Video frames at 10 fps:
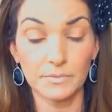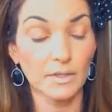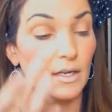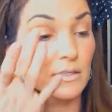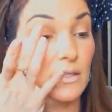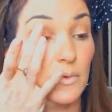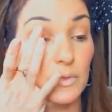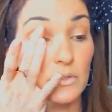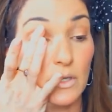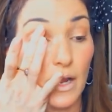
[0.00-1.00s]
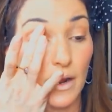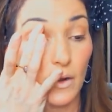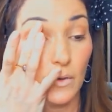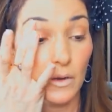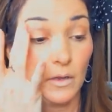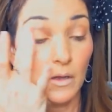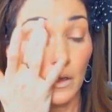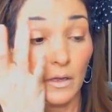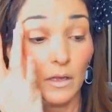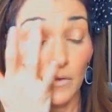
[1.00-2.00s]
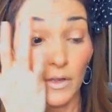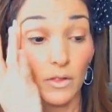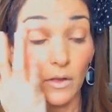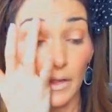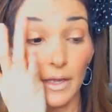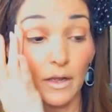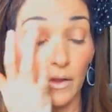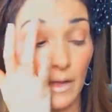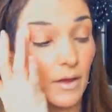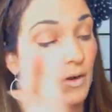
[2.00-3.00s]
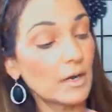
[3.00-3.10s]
Like I said, we'll see how I look like a clown.